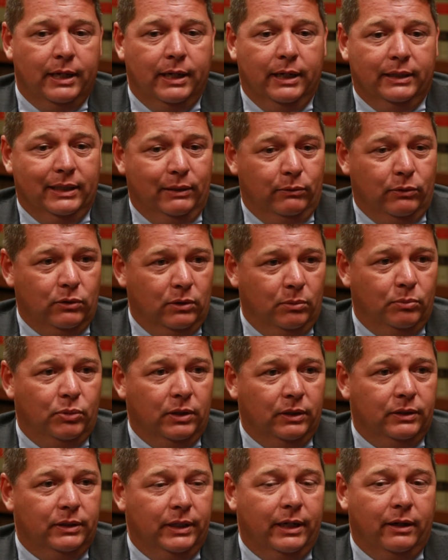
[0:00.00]
And they were going to
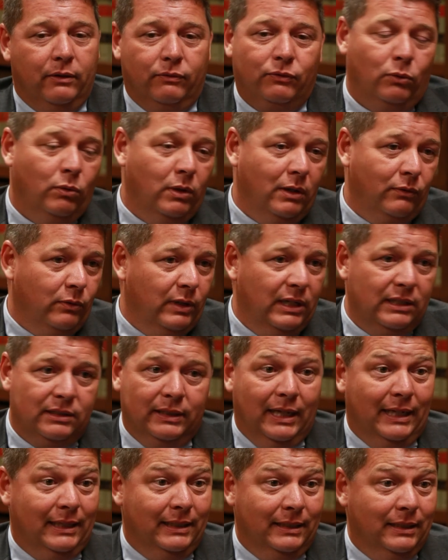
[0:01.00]
put it there. For whatever
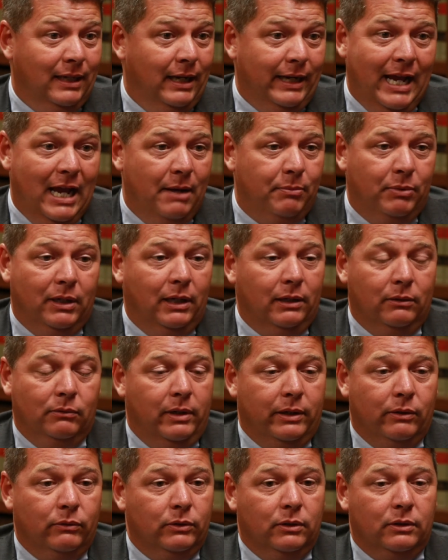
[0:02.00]
reason, that did not happen. I don't,
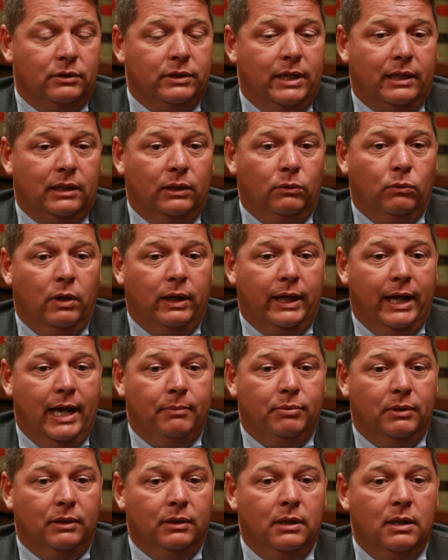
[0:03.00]
I don't know exactly what
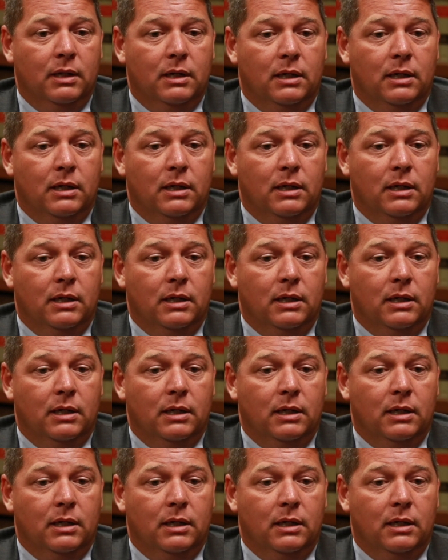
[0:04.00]
happened.